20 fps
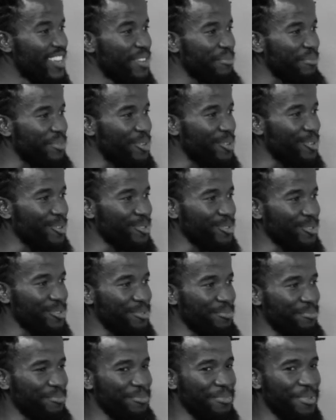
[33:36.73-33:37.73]
Because
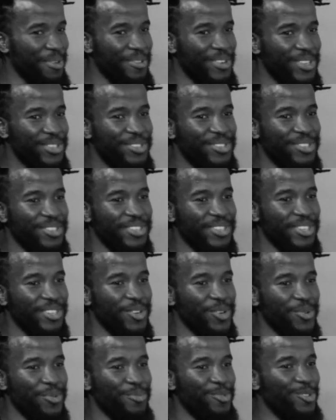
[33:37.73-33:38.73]
Mawati
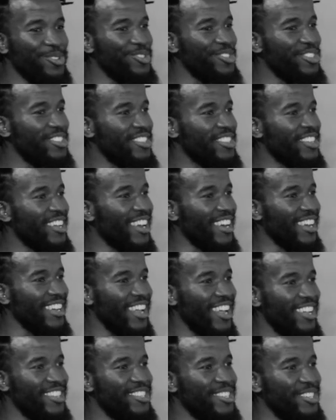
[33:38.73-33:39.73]
Umuntu is
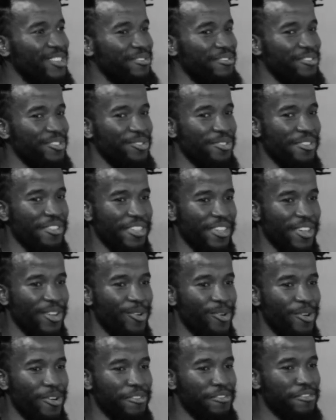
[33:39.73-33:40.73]
creative, you think
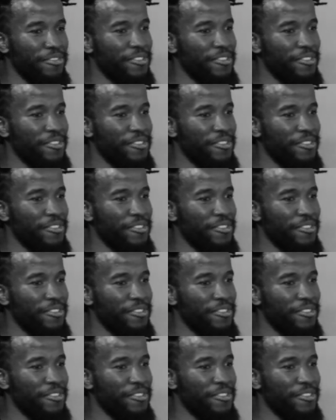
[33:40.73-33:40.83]
of,